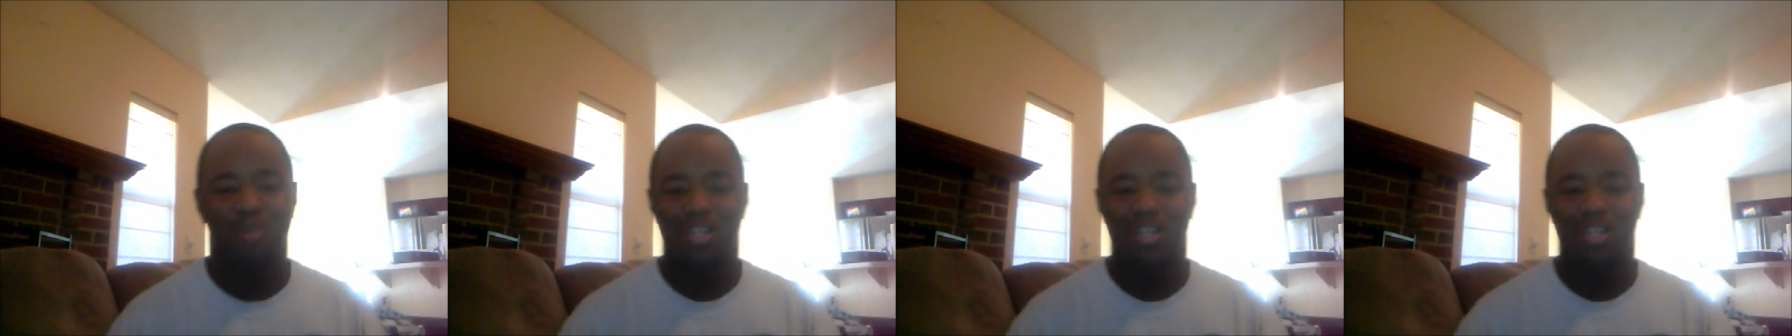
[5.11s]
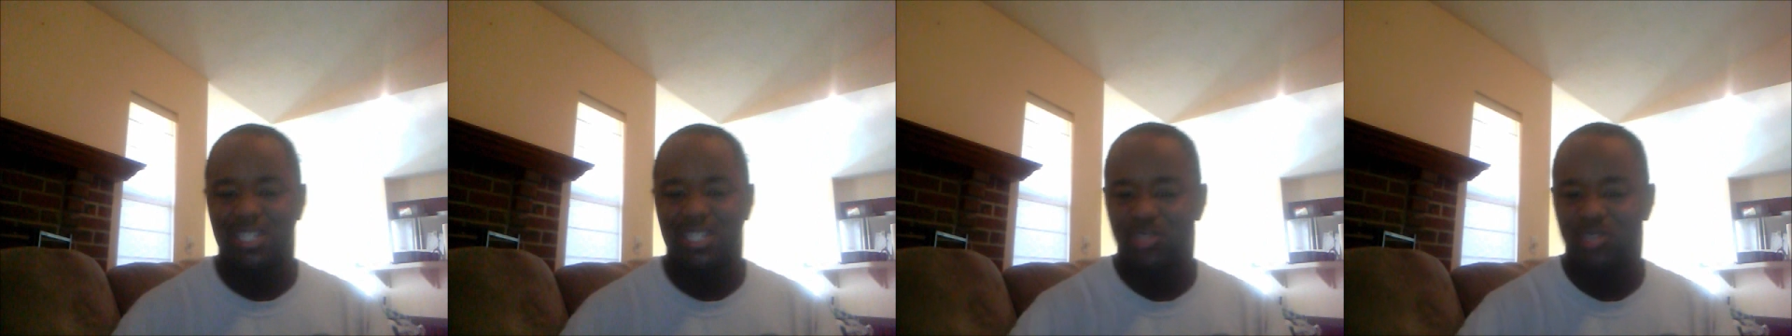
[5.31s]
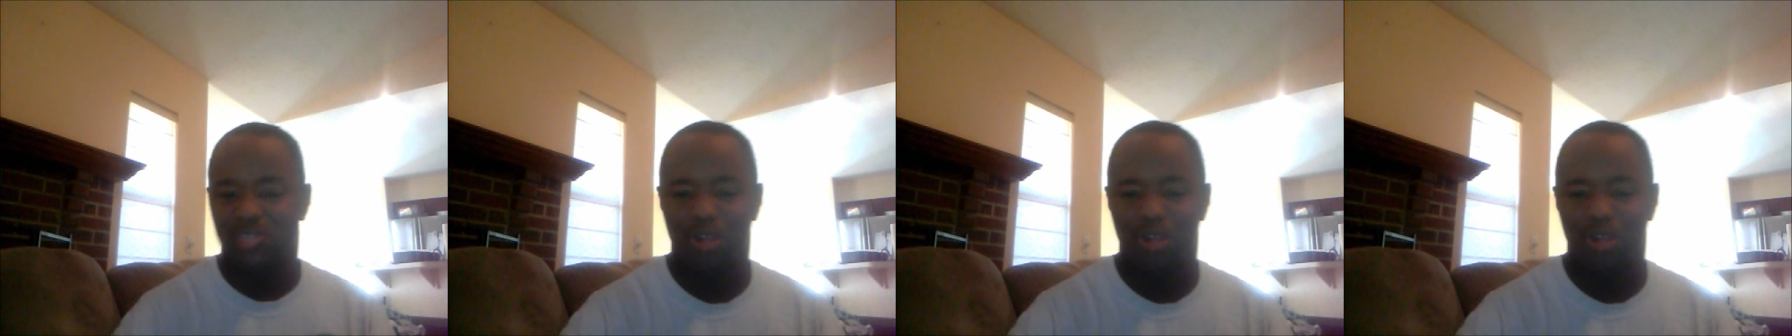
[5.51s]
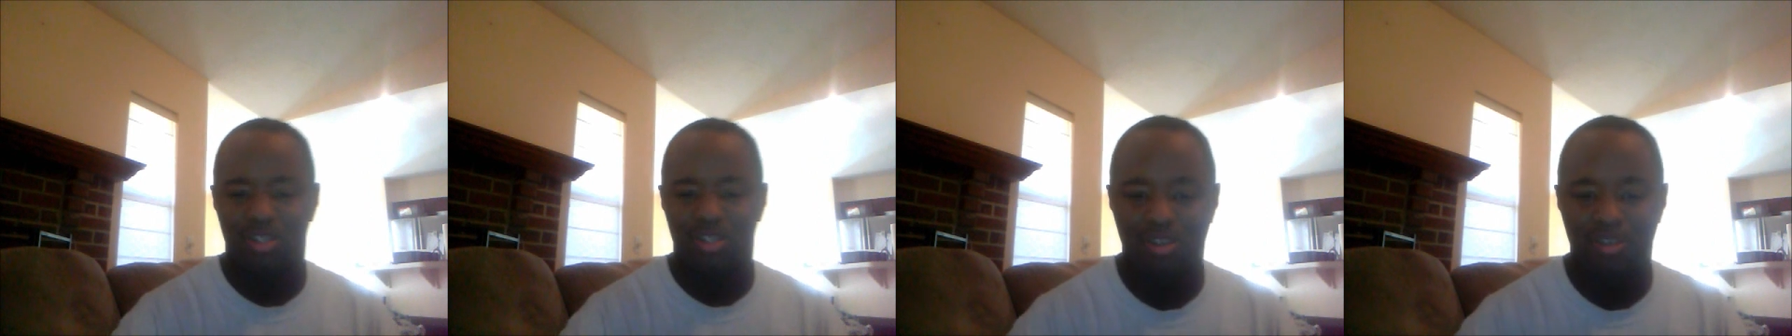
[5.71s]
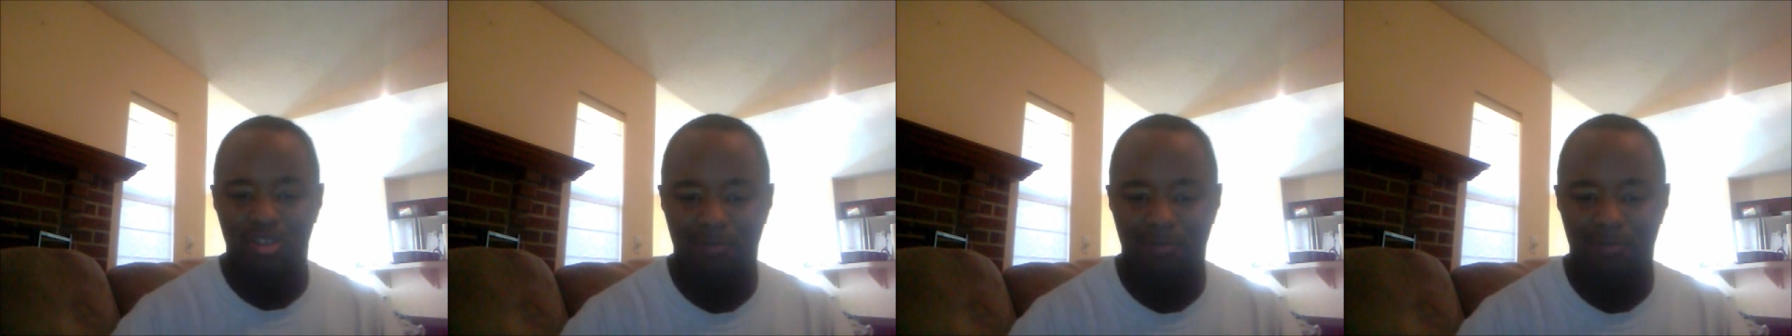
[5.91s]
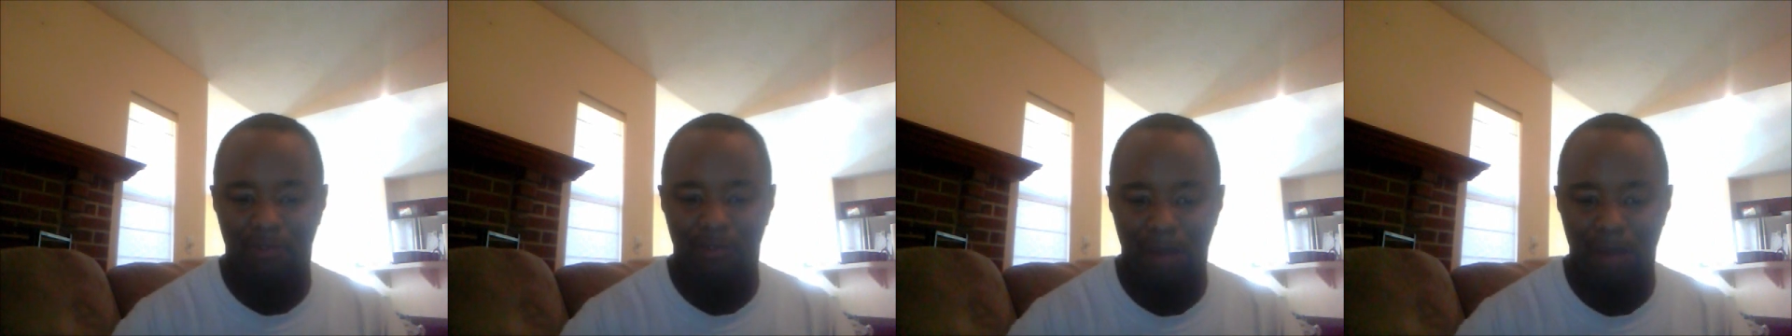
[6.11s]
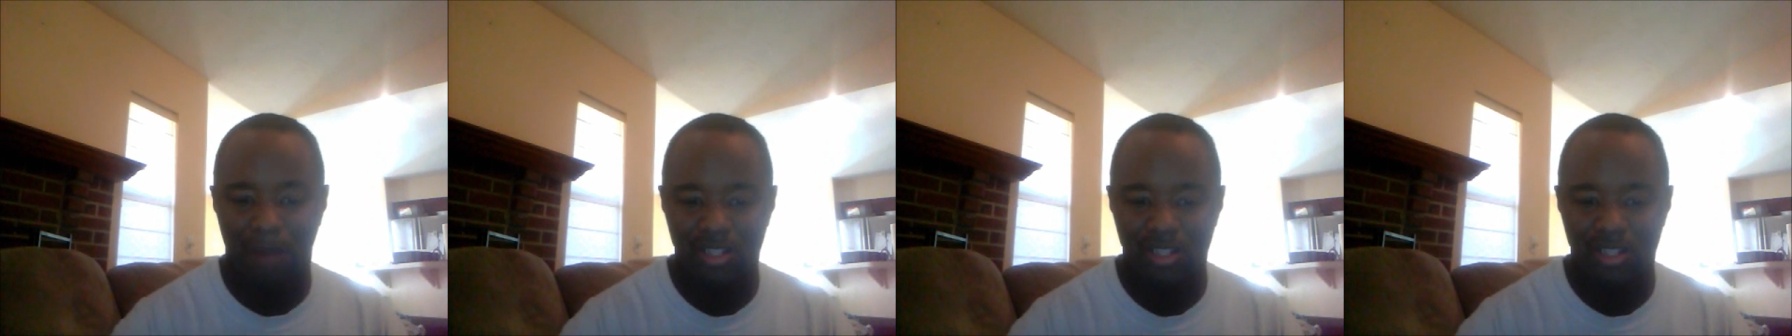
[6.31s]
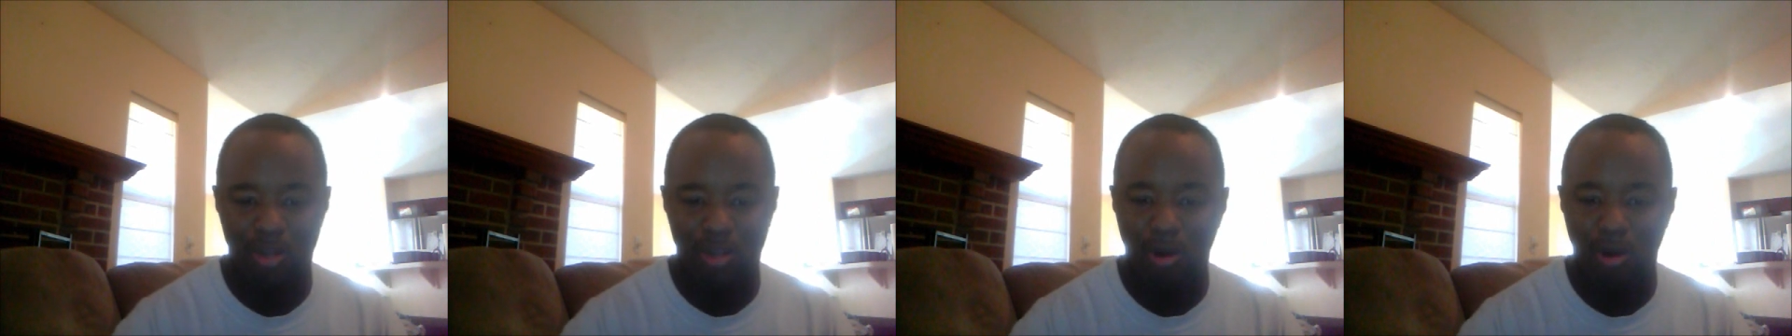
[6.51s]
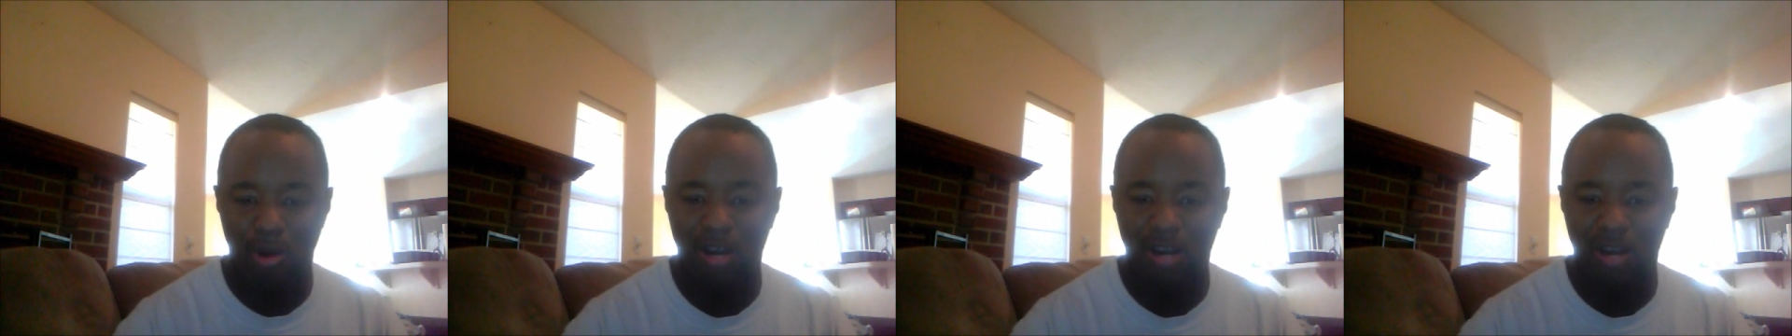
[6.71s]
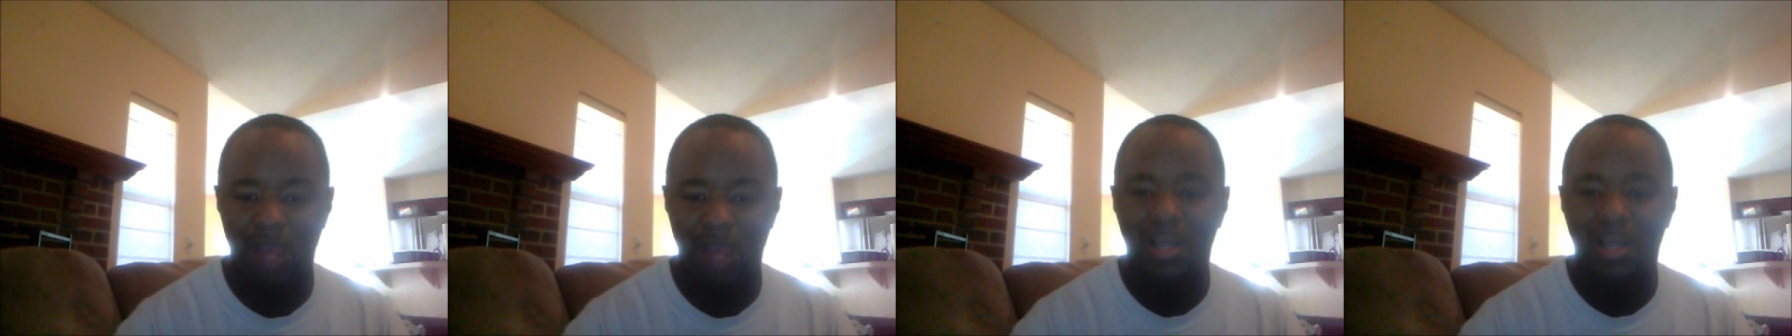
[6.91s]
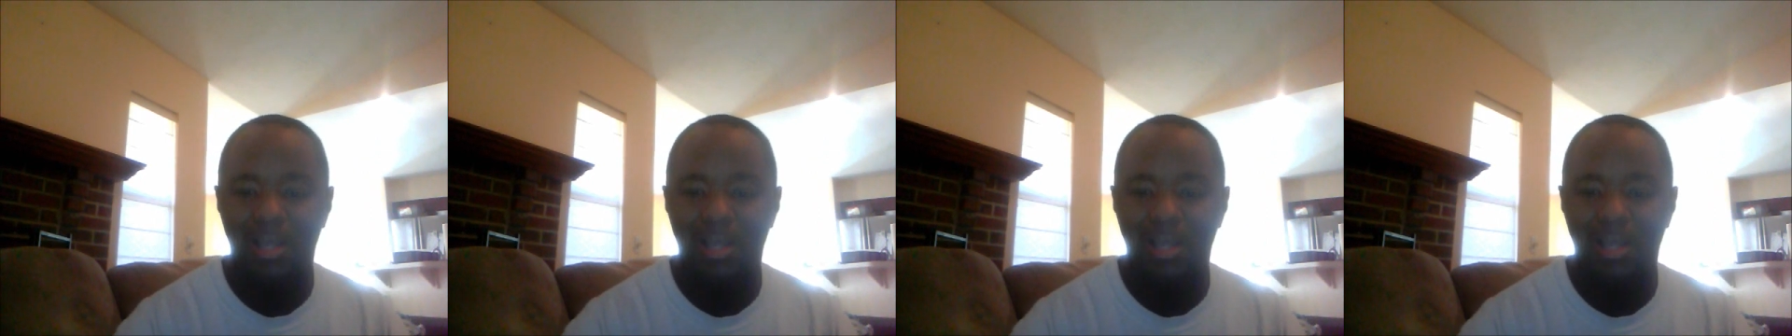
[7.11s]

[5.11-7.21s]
because I just wanted to do it before my son woke up.